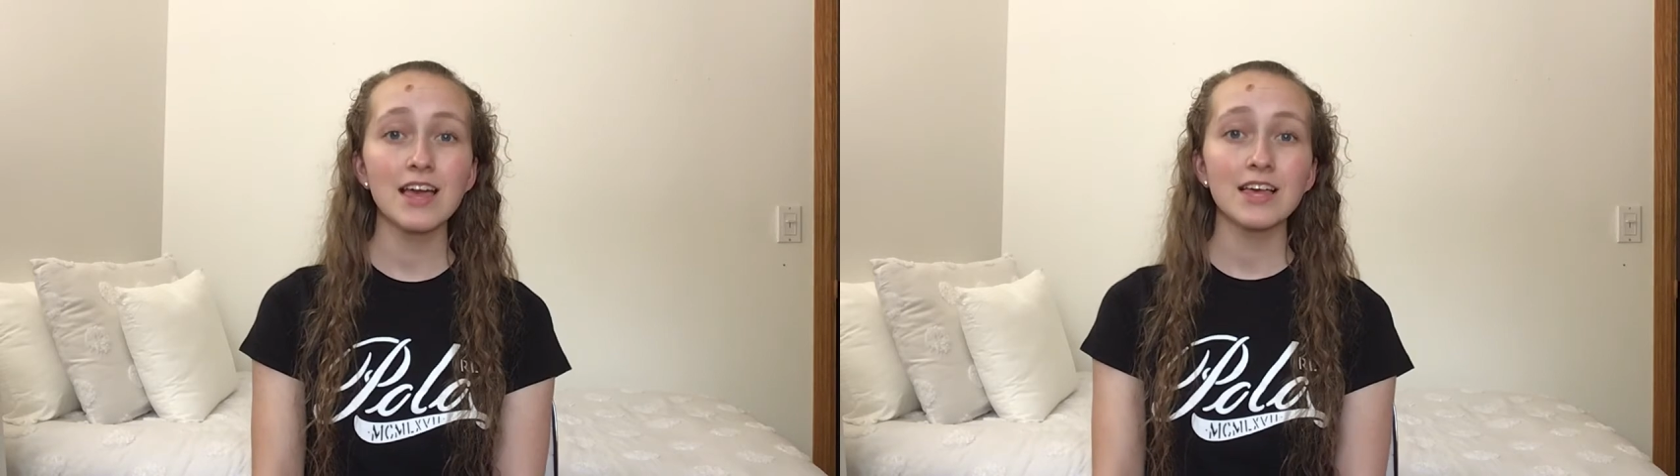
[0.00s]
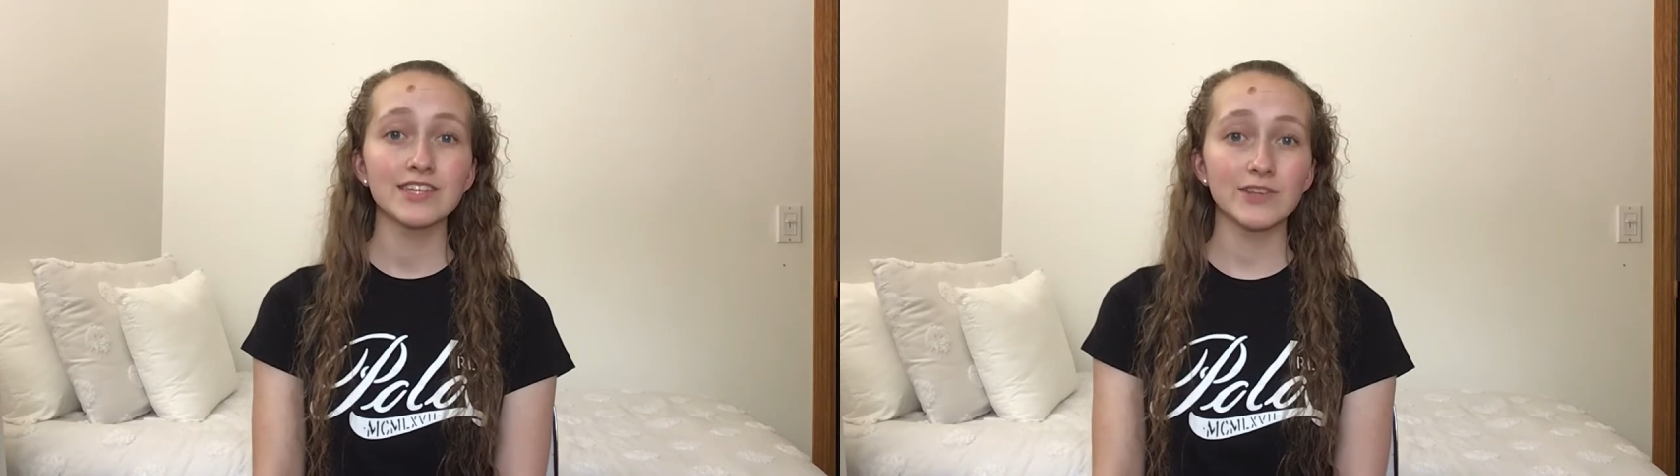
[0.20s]

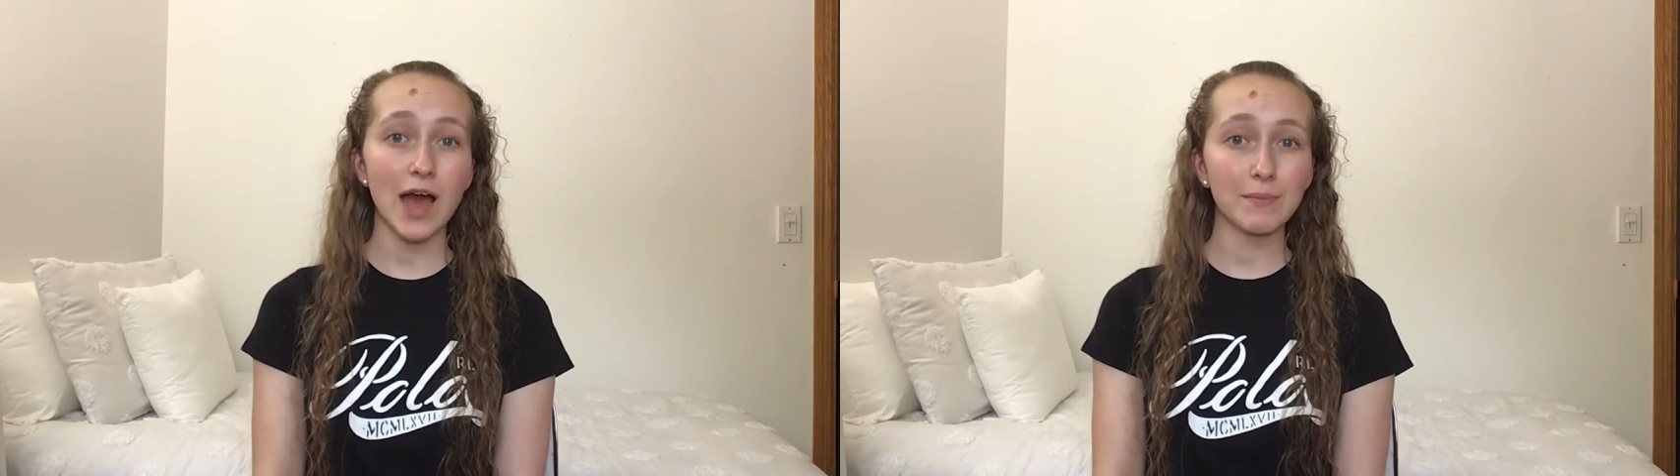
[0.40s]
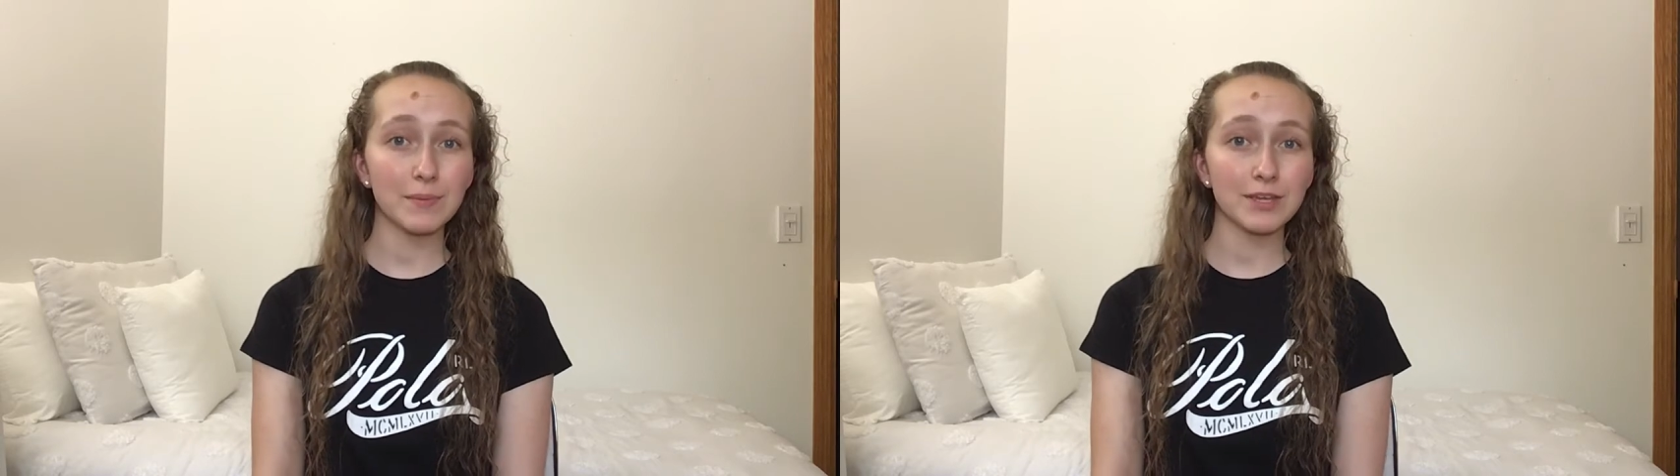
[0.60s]
So
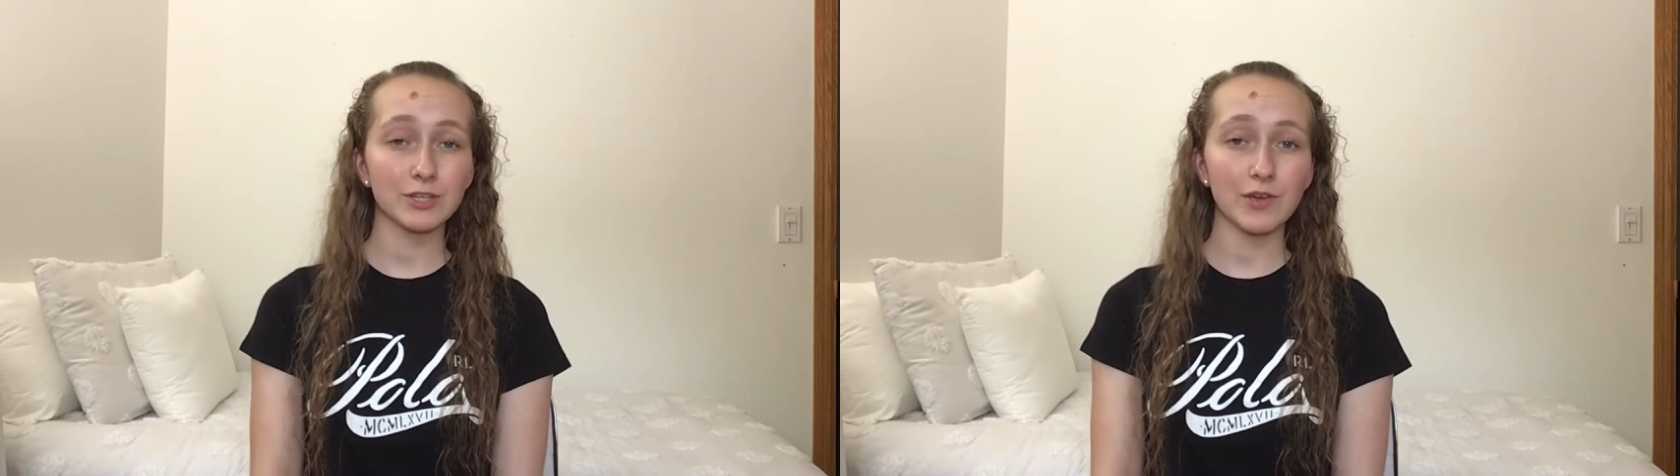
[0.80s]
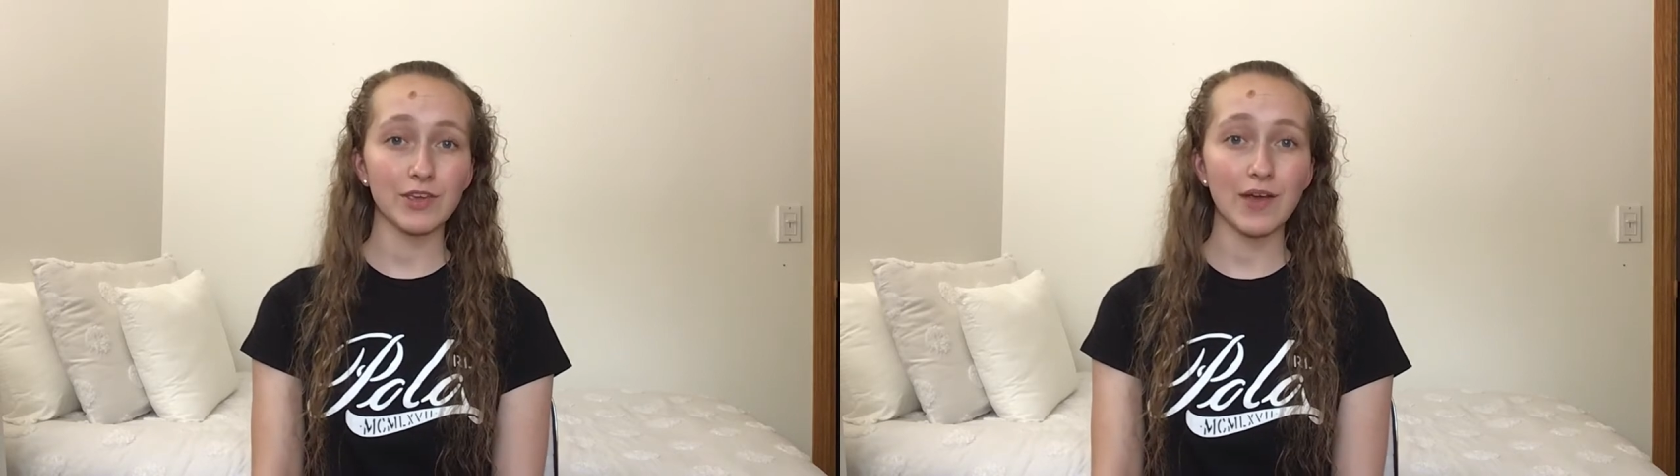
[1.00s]
I'm going to be
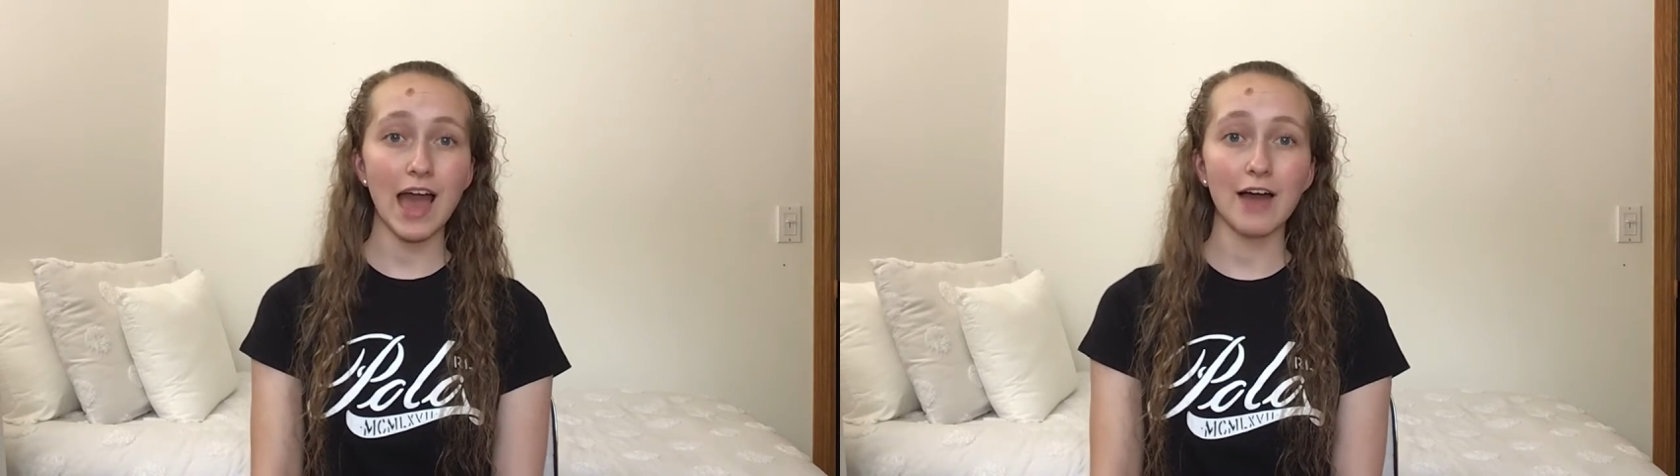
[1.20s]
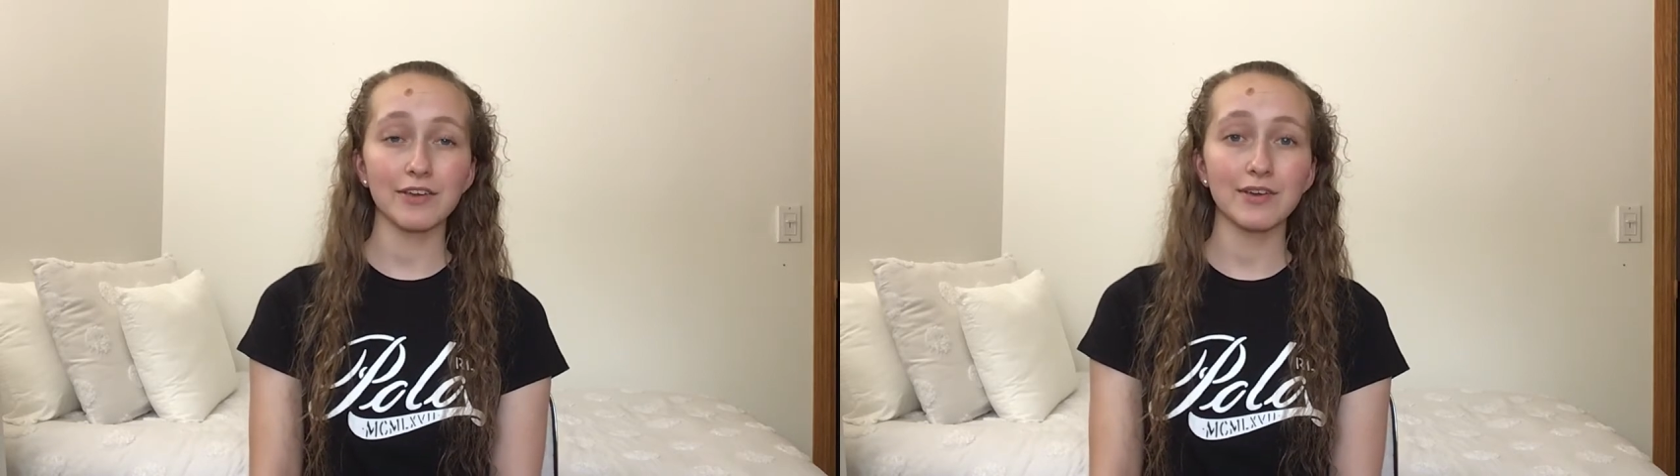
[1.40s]
showing you
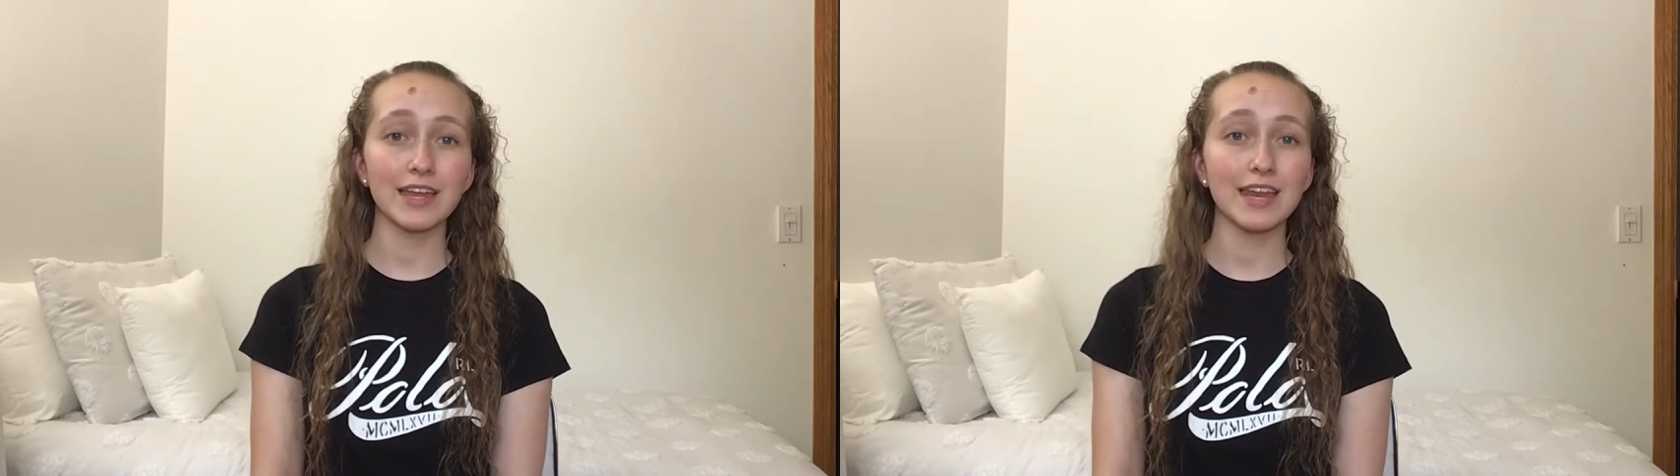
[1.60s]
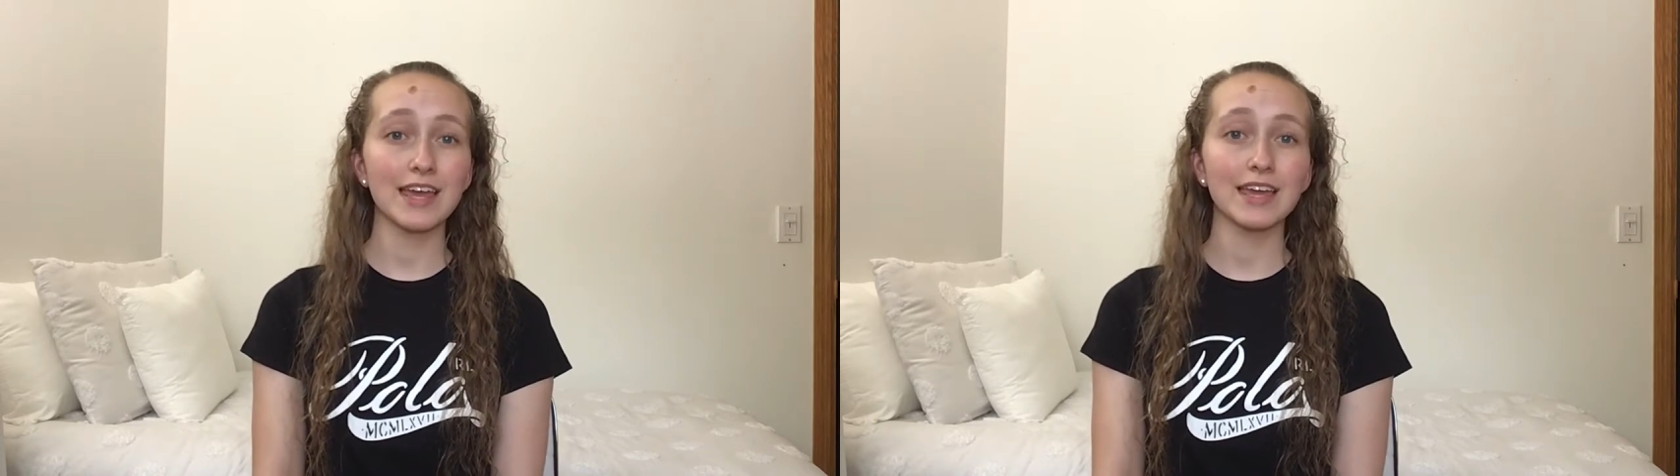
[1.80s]
how you
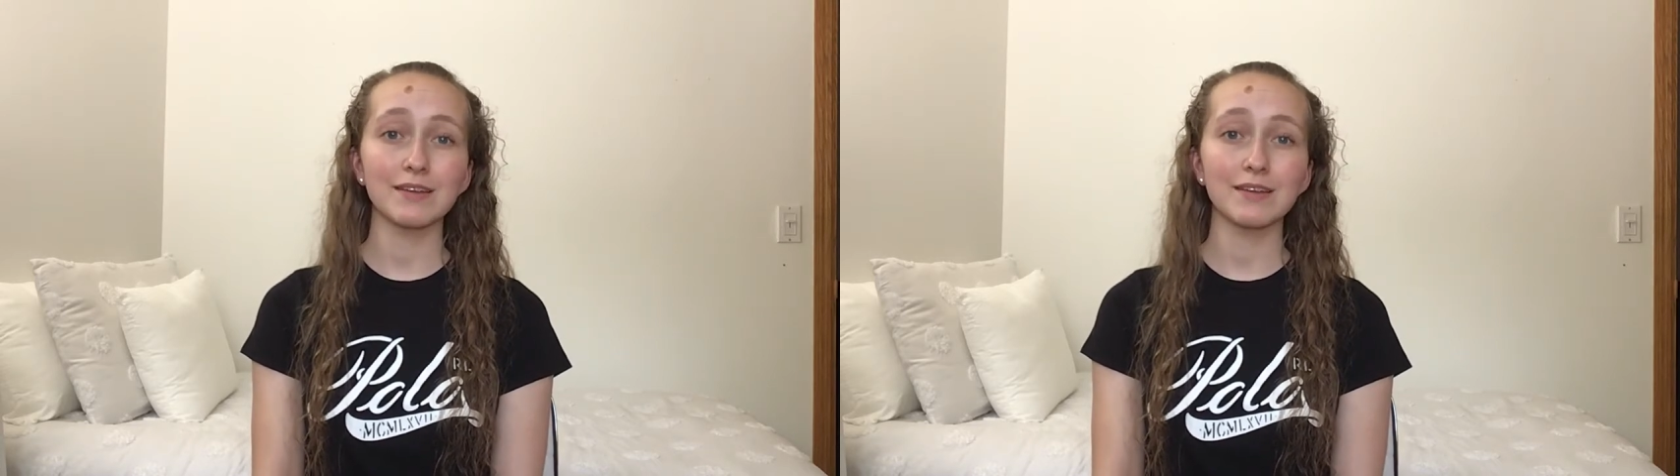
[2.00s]
can